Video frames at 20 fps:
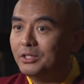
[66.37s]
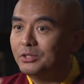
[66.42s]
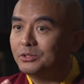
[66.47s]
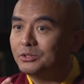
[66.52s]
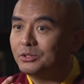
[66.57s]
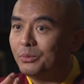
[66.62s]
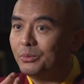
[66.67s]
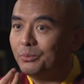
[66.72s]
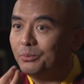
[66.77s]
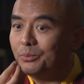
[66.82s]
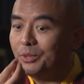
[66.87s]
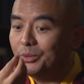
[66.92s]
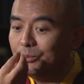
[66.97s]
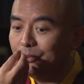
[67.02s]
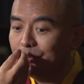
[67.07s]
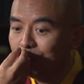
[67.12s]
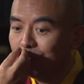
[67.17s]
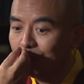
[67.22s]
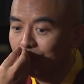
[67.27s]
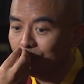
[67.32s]
So when
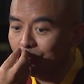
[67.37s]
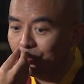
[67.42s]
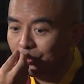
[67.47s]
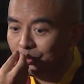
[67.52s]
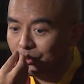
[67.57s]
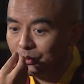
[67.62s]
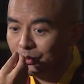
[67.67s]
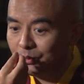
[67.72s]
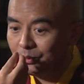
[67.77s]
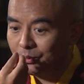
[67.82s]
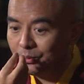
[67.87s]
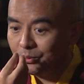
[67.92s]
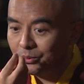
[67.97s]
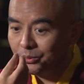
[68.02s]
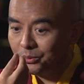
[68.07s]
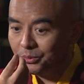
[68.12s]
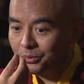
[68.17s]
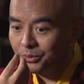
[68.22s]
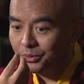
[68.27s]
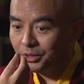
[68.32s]
we know,
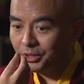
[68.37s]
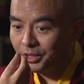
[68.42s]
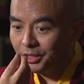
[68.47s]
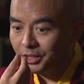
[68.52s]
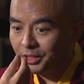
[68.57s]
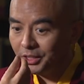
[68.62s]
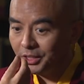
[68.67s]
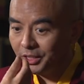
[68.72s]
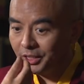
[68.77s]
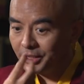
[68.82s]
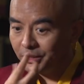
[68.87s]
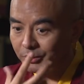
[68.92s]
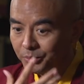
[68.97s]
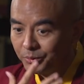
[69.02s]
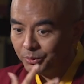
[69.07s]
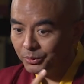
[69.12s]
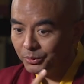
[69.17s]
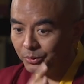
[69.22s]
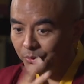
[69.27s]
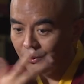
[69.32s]
let
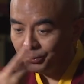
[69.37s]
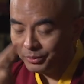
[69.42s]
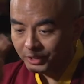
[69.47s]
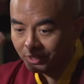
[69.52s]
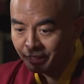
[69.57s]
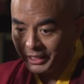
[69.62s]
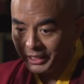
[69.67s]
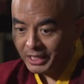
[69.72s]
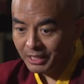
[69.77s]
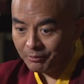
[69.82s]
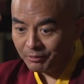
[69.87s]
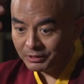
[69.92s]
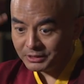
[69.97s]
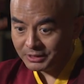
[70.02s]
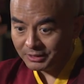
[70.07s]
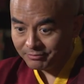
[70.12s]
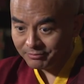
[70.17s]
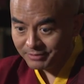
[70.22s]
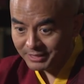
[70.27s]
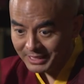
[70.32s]
go, let
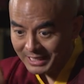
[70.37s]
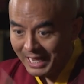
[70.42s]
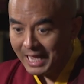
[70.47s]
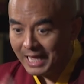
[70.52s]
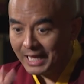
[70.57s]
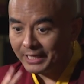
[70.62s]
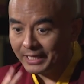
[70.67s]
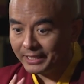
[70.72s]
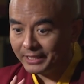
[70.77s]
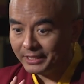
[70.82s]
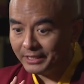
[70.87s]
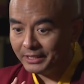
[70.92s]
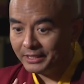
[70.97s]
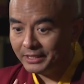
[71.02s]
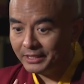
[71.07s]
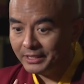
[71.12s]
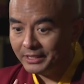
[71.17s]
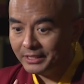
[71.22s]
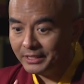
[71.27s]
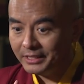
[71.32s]
ourselves die,
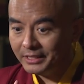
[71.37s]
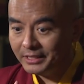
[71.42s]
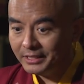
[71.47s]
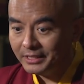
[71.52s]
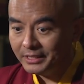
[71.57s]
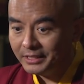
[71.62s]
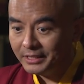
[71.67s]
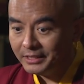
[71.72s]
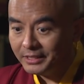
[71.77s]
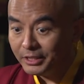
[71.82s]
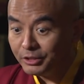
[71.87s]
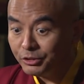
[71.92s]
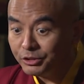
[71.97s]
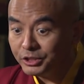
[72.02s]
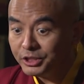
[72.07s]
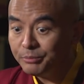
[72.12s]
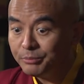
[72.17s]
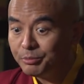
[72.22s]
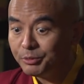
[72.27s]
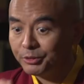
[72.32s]
then you
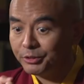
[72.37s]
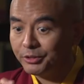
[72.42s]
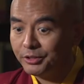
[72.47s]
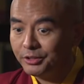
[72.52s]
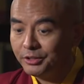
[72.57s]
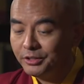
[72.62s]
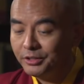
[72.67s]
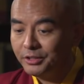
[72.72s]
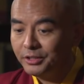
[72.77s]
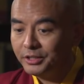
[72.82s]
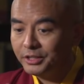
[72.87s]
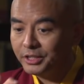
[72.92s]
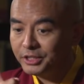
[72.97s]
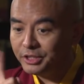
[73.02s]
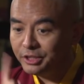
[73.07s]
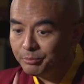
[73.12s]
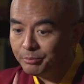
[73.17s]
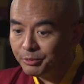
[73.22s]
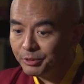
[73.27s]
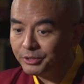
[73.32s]
rebirth. The
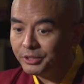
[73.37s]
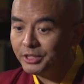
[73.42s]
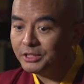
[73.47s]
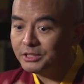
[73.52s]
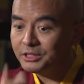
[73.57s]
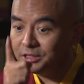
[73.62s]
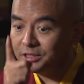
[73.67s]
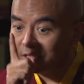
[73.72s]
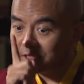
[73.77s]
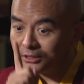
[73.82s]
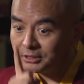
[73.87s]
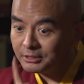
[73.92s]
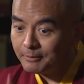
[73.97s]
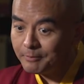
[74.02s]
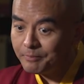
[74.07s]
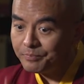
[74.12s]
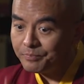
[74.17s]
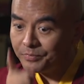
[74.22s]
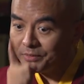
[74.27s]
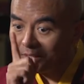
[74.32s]
rebirth is just
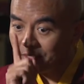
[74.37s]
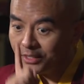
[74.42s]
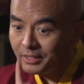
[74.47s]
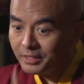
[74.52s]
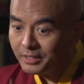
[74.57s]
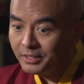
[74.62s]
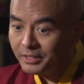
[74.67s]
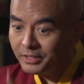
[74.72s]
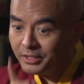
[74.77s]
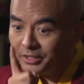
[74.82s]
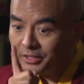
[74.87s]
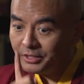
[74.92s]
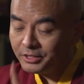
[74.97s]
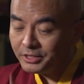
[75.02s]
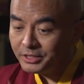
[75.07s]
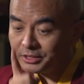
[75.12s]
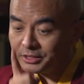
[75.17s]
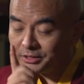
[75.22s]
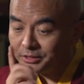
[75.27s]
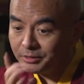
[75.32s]

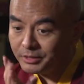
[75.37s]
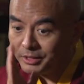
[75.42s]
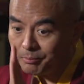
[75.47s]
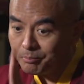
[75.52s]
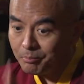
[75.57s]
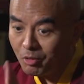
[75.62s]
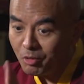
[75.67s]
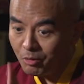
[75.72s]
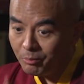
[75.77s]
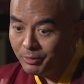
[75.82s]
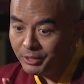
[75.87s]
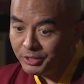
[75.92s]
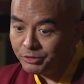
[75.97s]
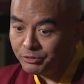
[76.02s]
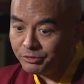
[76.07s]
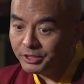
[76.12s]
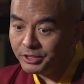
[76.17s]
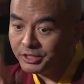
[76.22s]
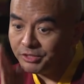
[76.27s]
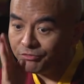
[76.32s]
the
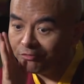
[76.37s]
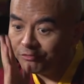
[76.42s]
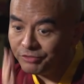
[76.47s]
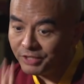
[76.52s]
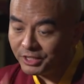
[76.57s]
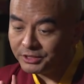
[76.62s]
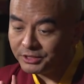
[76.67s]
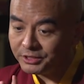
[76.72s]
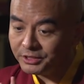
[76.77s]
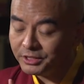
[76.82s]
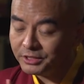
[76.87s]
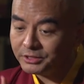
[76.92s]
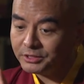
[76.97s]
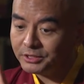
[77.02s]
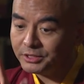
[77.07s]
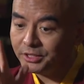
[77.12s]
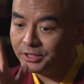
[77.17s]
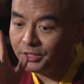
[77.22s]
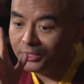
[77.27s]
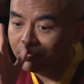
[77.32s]
momentary, the freshness,
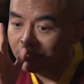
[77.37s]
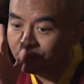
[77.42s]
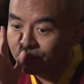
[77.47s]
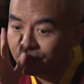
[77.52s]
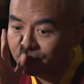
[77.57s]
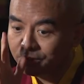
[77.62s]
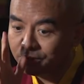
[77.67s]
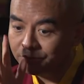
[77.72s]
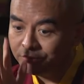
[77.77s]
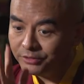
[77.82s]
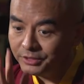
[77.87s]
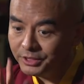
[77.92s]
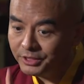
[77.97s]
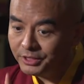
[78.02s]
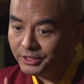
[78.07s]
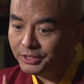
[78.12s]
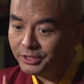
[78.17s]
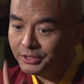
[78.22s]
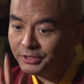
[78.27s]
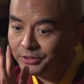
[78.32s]
the
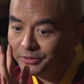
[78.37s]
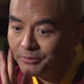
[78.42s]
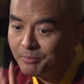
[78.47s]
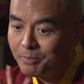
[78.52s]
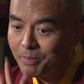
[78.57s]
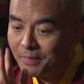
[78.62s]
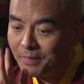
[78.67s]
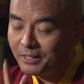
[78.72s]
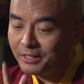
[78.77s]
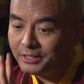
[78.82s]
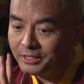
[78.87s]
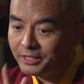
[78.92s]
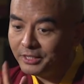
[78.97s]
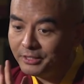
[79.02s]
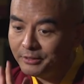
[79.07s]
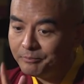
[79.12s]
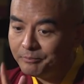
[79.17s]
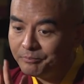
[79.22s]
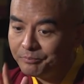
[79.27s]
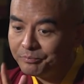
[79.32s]
really,
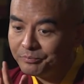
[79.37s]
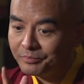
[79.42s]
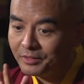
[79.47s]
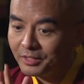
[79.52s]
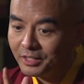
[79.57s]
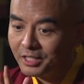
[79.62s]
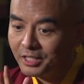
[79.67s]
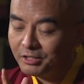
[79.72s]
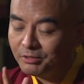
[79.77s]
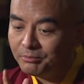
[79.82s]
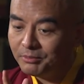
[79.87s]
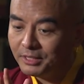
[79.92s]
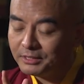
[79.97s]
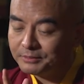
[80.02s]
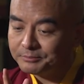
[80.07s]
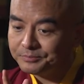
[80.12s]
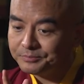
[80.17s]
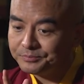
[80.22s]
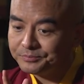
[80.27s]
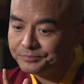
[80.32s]
the kind of
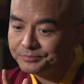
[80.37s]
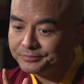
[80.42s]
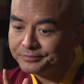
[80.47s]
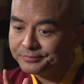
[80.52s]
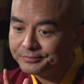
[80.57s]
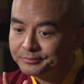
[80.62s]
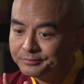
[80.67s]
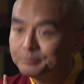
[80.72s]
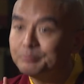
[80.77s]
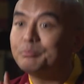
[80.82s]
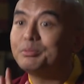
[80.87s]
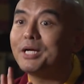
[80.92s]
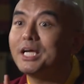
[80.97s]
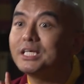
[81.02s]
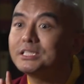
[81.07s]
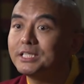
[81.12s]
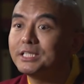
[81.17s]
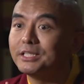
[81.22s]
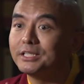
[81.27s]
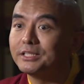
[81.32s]
like
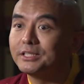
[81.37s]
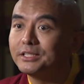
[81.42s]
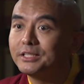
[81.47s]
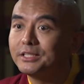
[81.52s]
present,